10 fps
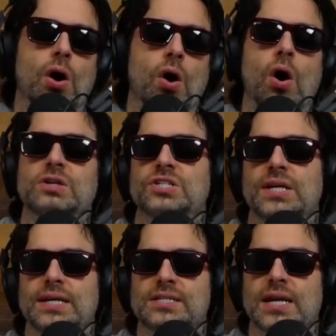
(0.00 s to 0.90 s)

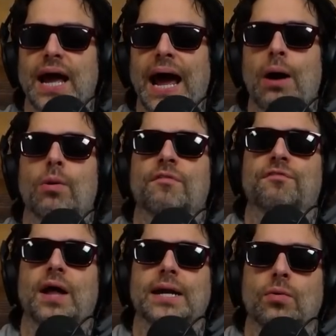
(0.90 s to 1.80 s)
Austin is an hour
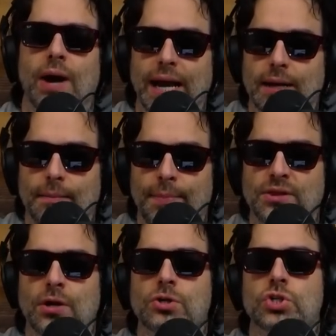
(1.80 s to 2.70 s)
flight away,
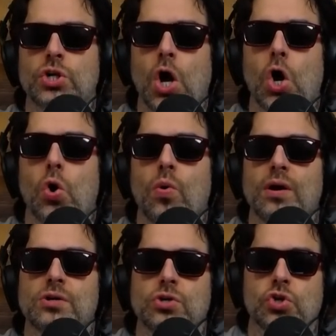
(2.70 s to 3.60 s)
but there's
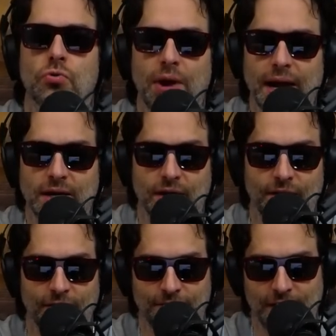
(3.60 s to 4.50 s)
no direct
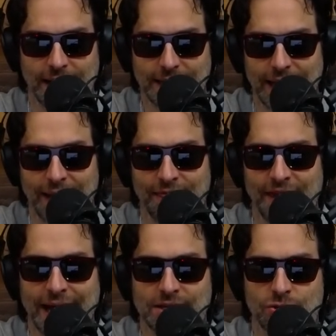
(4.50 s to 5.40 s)
flight. And
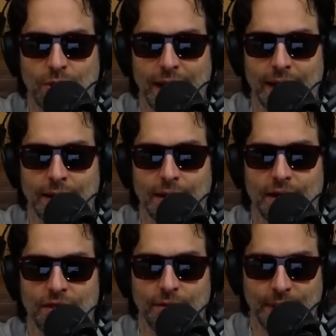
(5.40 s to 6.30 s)
that's when
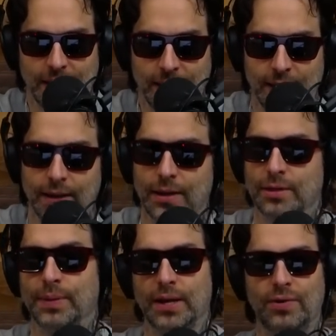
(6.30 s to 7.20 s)
the B,
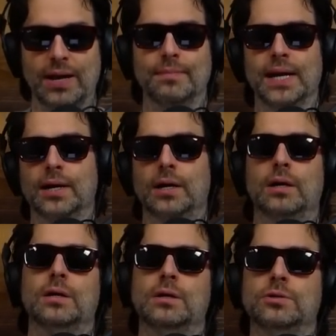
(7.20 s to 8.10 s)
the blood red meter,
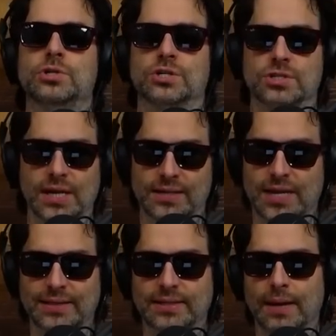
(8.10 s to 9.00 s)
just is
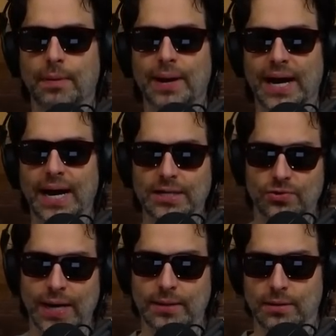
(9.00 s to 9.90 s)
at the top of my eyes,
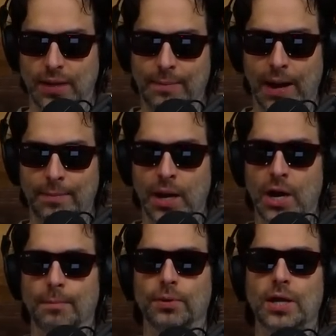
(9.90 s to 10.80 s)
right? I'm, I'm
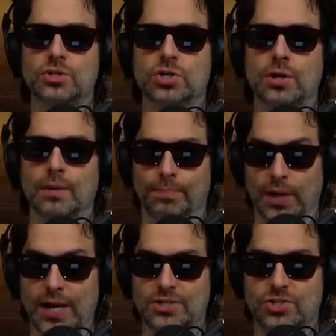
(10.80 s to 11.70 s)
blood's
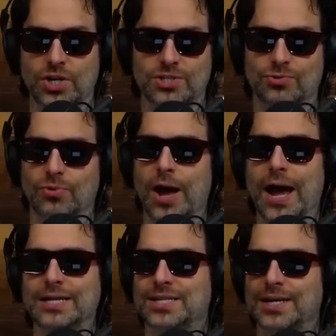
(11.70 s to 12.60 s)
blood's just
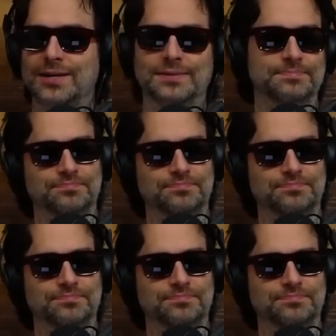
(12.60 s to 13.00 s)
rising